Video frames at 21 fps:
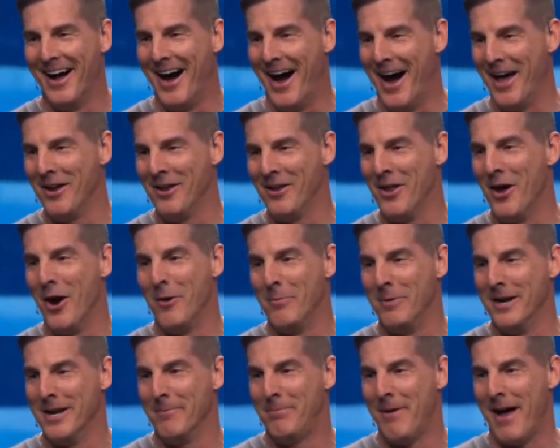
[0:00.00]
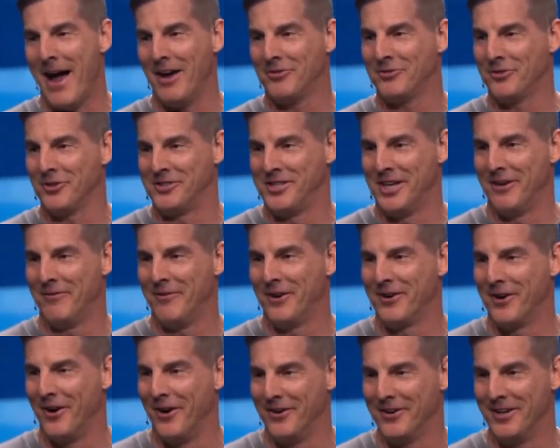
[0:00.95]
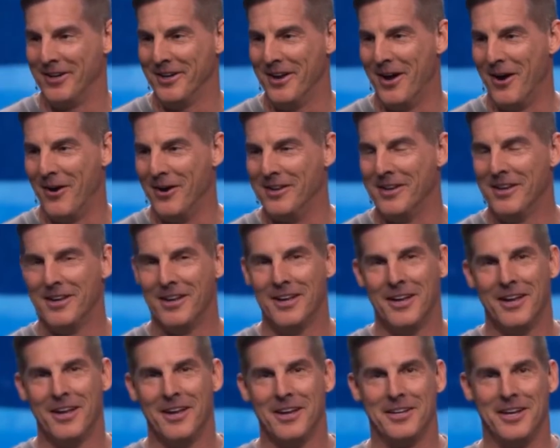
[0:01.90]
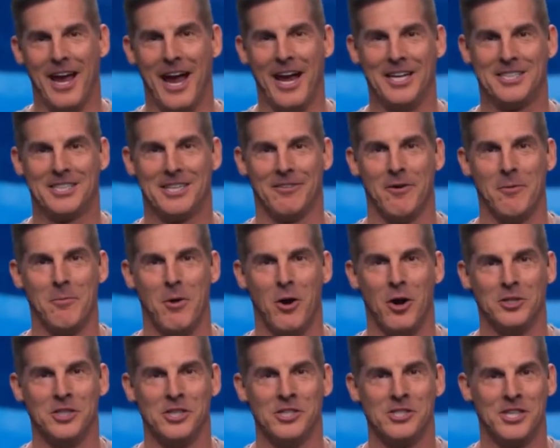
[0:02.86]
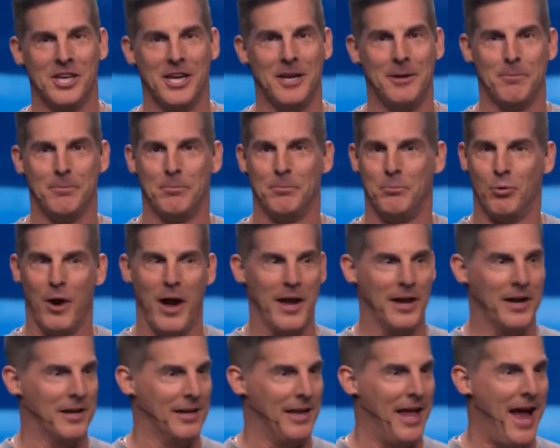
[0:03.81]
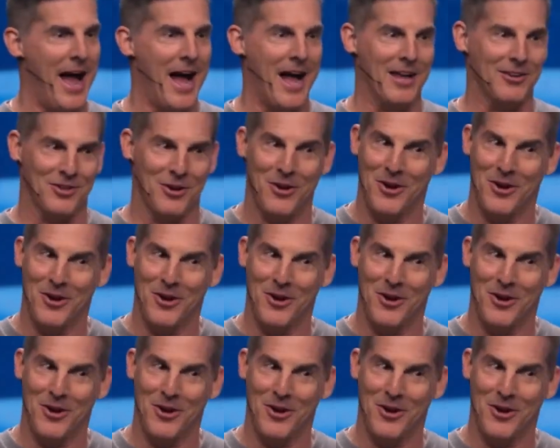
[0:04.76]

I don't know, being a pastor is difficult, you know, in case of emergency, break glass.